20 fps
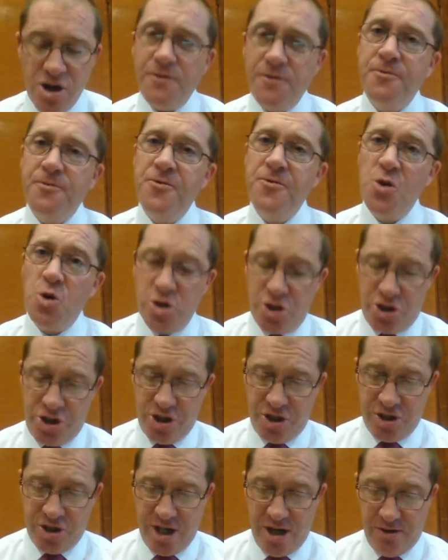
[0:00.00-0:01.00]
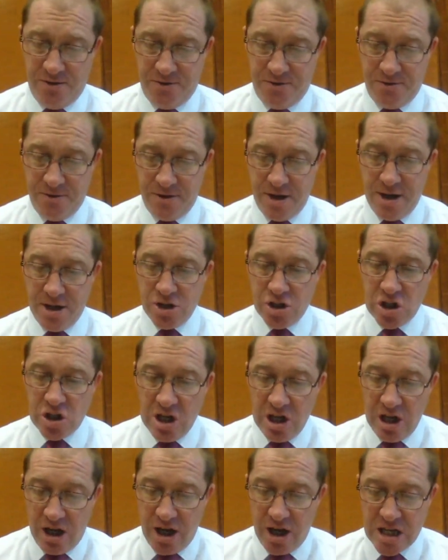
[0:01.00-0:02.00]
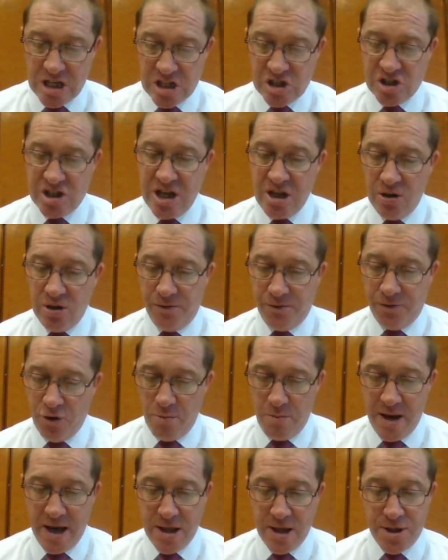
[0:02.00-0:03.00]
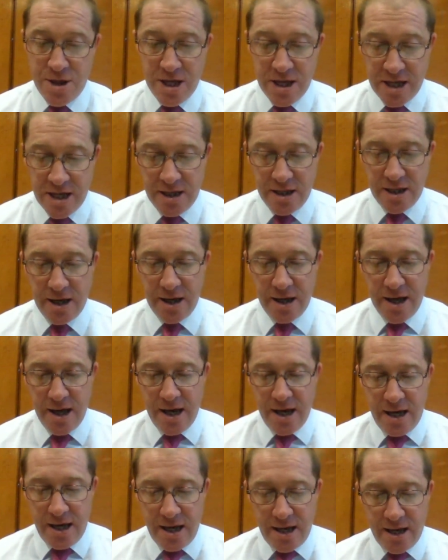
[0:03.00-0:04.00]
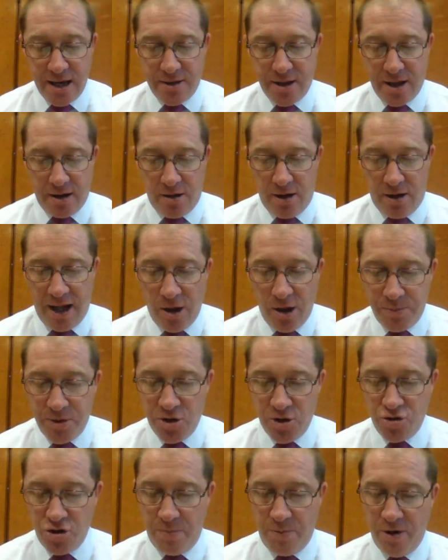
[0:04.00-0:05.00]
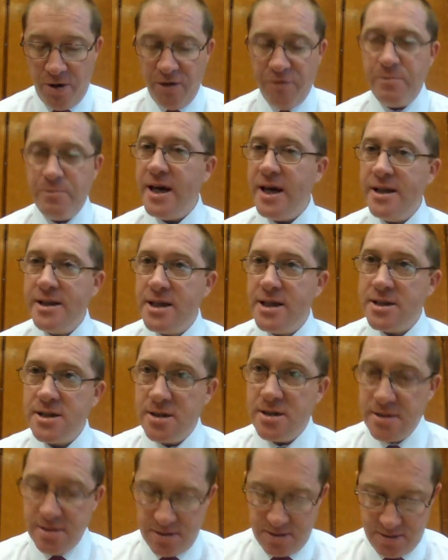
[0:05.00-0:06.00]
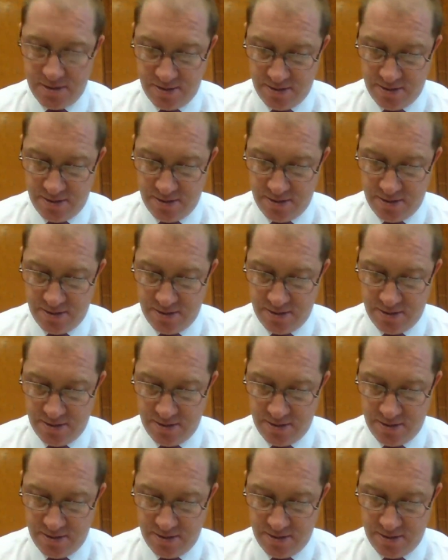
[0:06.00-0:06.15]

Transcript: You force yourself to lie still for a bit, thinking that that'll help you drop off, but it doesn't.